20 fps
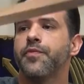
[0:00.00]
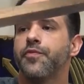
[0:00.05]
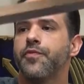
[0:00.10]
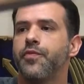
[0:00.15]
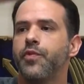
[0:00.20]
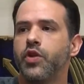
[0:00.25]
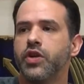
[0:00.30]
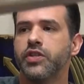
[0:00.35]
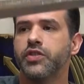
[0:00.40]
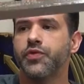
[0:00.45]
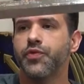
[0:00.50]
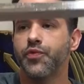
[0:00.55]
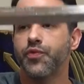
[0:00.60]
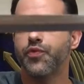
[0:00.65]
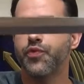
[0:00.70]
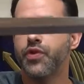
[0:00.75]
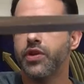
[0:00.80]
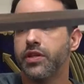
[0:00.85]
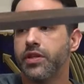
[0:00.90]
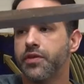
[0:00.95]
looks
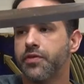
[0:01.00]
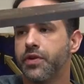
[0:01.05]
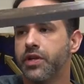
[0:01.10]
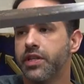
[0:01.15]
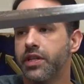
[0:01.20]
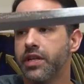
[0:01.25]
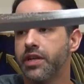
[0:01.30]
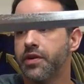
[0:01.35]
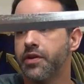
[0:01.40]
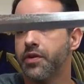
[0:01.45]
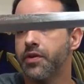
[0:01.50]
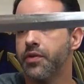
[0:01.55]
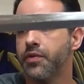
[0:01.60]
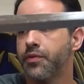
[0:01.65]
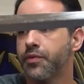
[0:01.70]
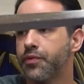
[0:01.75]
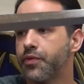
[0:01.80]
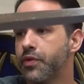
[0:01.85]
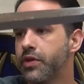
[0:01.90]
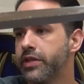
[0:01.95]
really, really,
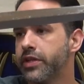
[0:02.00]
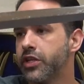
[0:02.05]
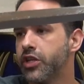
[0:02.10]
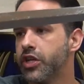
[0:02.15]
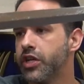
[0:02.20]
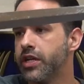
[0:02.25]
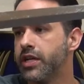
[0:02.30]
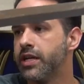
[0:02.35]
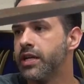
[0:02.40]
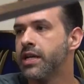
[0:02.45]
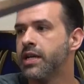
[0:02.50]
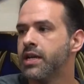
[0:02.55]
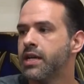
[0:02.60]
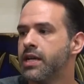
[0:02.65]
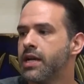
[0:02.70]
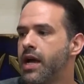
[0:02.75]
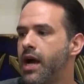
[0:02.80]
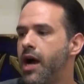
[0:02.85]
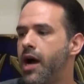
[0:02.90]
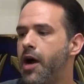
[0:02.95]
really good.
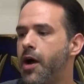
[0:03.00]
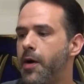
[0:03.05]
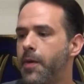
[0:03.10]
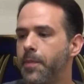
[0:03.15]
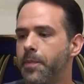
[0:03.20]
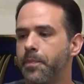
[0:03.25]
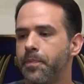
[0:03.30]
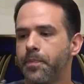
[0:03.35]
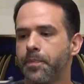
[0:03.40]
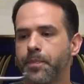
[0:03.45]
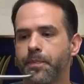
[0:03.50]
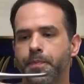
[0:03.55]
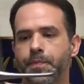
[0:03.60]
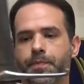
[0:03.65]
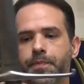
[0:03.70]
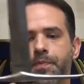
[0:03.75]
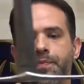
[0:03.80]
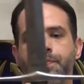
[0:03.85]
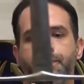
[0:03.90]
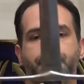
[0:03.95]

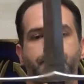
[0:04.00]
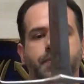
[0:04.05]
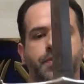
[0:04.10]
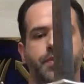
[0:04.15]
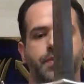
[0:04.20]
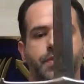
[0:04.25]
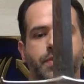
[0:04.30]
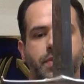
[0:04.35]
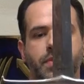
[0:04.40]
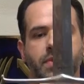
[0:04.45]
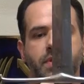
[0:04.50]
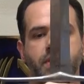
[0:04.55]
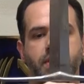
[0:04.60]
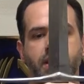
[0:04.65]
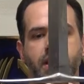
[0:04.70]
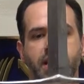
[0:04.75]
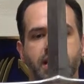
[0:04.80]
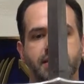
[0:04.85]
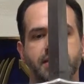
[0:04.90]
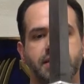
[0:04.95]

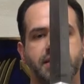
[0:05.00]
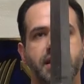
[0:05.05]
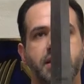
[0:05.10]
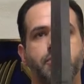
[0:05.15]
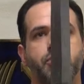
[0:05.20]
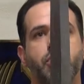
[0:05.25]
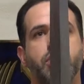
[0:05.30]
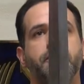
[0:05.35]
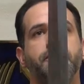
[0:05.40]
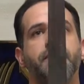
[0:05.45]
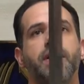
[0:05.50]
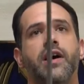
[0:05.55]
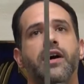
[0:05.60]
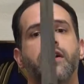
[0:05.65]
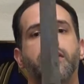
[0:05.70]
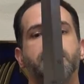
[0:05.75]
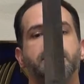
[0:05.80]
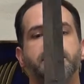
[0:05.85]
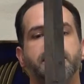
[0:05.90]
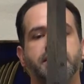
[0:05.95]
Has the same
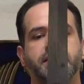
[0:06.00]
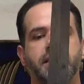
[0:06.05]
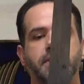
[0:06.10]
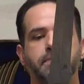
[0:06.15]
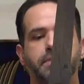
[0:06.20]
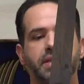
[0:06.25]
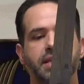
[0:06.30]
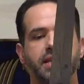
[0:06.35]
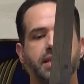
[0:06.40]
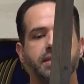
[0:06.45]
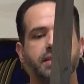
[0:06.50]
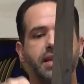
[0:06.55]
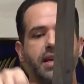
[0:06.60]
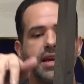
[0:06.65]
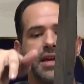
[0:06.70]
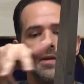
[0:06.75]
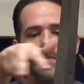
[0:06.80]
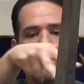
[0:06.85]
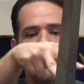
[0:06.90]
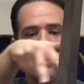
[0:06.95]
profile, it's the same blade
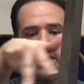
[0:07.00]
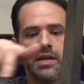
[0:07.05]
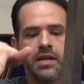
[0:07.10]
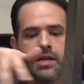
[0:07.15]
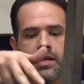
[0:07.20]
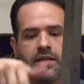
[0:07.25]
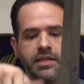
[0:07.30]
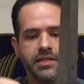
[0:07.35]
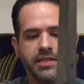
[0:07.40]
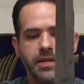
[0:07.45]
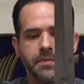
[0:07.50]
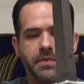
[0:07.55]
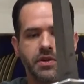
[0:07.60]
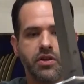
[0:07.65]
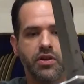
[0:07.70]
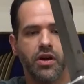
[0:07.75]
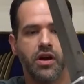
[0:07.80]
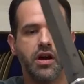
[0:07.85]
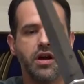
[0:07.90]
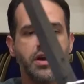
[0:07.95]
type, same
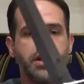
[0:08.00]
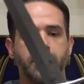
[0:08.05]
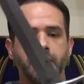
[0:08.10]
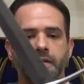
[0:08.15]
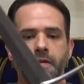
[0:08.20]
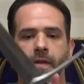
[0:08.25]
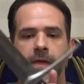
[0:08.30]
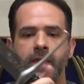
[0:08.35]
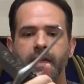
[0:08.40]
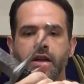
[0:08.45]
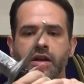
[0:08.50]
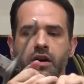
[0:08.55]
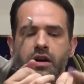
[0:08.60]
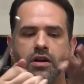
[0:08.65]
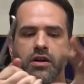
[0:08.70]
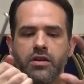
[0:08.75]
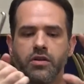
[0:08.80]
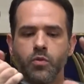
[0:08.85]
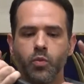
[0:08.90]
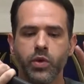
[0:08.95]
guard.
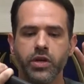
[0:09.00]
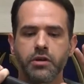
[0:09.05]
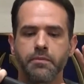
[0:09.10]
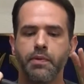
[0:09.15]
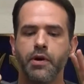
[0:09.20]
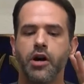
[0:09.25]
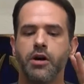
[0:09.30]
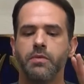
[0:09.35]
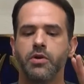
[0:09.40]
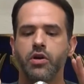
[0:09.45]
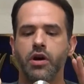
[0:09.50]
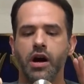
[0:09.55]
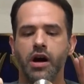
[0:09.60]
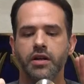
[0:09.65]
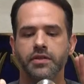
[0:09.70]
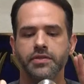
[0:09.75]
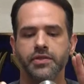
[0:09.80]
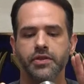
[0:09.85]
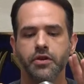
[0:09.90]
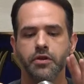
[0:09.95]
Wheel pommel
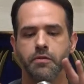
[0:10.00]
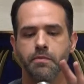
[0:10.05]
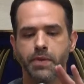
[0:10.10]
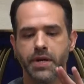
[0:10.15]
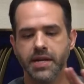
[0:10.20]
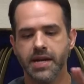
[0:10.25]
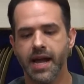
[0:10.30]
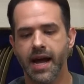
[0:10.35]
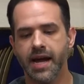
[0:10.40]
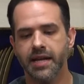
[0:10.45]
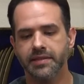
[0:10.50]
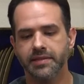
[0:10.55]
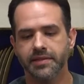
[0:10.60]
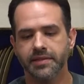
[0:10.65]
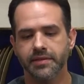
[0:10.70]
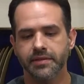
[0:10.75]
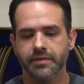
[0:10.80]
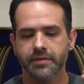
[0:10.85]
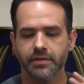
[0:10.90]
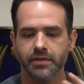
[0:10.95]
also, but not,
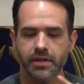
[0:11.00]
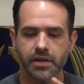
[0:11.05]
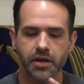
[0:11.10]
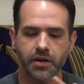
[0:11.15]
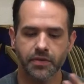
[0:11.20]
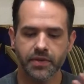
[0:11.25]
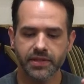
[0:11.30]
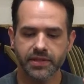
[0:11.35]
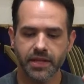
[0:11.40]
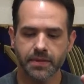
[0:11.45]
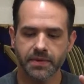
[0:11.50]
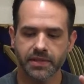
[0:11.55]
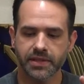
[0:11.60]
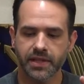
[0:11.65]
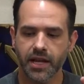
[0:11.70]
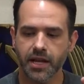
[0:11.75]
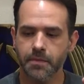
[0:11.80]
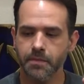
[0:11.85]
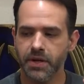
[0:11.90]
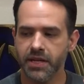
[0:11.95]
the same
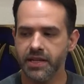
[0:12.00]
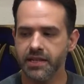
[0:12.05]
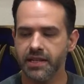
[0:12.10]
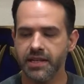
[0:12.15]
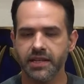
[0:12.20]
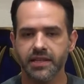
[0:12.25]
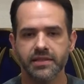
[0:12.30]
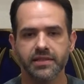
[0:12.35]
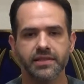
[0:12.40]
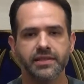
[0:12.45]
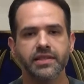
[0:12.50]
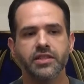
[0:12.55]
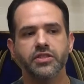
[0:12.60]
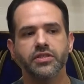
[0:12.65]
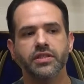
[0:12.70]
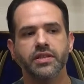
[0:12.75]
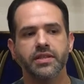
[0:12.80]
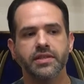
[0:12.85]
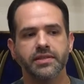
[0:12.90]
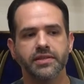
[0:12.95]
design, but it's
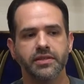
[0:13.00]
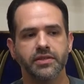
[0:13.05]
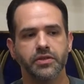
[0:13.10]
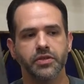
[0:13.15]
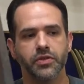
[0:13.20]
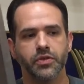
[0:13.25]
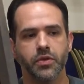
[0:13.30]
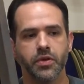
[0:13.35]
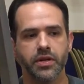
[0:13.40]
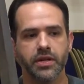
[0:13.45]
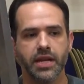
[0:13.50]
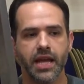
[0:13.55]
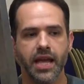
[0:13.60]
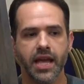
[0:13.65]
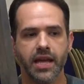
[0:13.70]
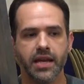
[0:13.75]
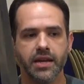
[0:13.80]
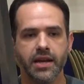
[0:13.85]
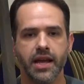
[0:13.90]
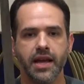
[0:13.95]
essentially the sister sword.
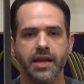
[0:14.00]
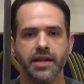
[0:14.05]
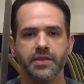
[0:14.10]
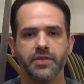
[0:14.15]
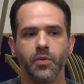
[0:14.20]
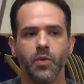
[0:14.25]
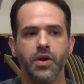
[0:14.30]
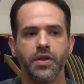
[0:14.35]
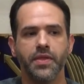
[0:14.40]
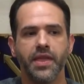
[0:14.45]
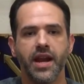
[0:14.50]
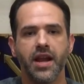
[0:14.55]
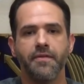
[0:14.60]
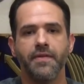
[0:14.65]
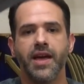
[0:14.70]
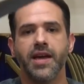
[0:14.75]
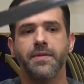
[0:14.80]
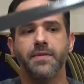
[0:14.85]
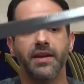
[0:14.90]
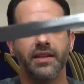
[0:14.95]
And it's one that I've
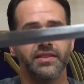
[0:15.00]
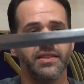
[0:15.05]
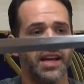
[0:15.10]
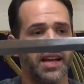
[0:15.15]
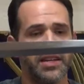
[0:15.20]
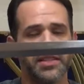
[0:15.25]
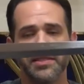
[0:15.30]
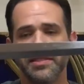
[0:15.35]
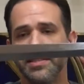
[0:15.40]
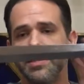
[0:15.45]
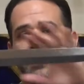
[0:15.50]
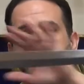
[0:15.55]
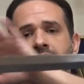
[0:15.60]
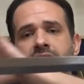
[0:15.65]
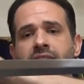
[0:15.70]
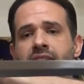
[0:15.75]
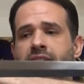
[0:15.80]
had, I just think,